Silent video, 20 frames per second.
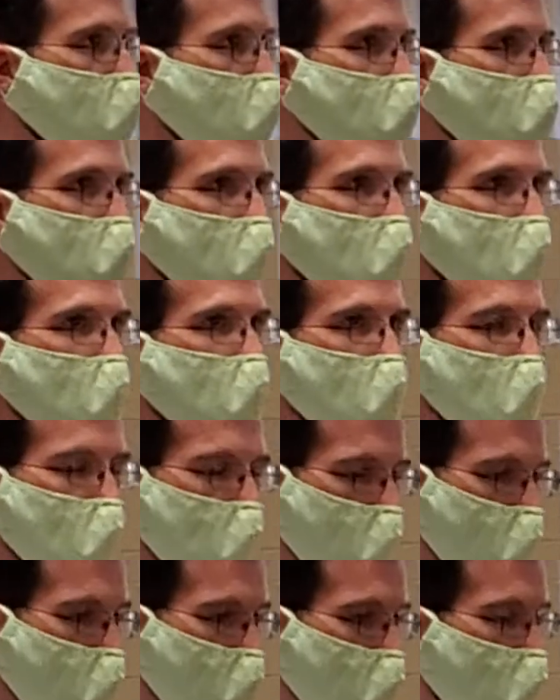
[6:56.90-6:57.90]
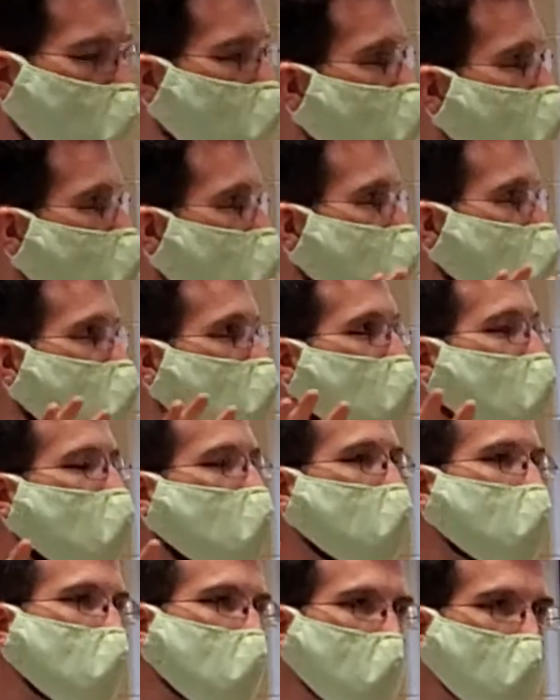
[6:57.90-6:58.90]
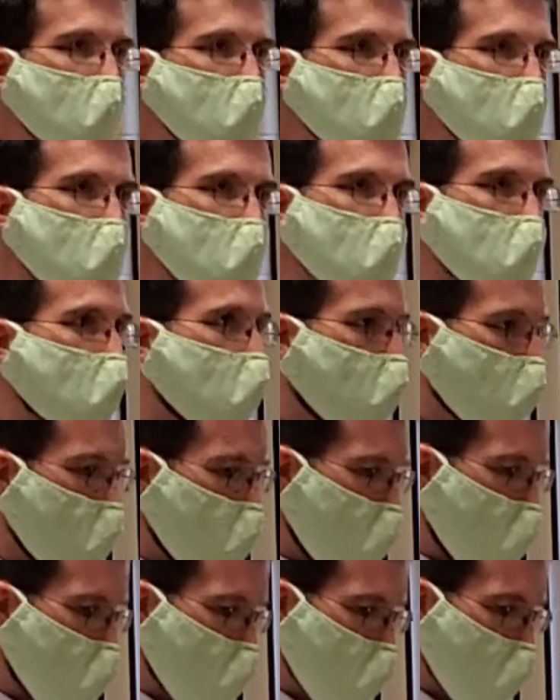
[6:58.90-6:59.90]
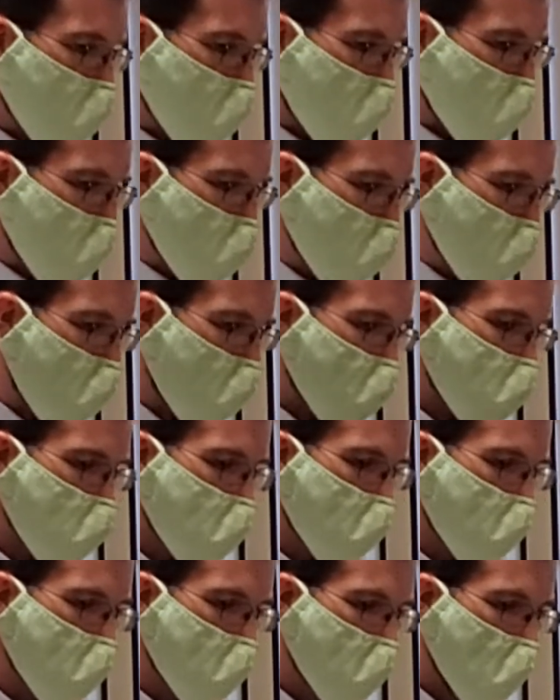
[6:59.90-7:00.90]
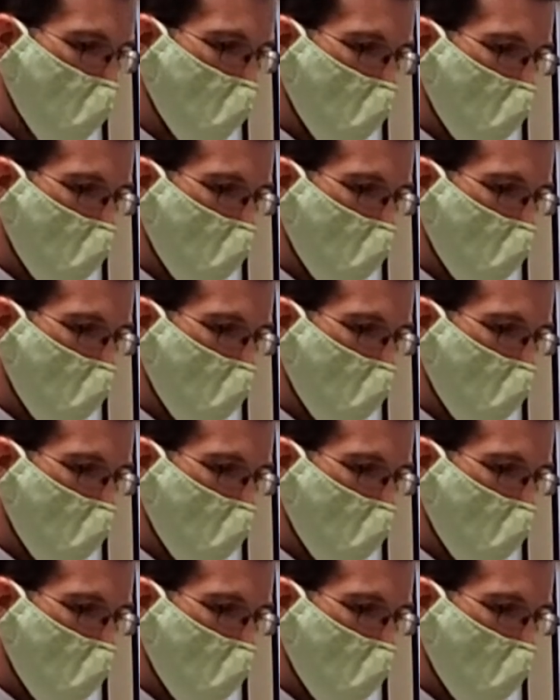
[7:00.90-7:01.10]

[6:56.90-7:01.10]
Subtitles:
just like there's all different kinds of Christian denominations on a spectrum,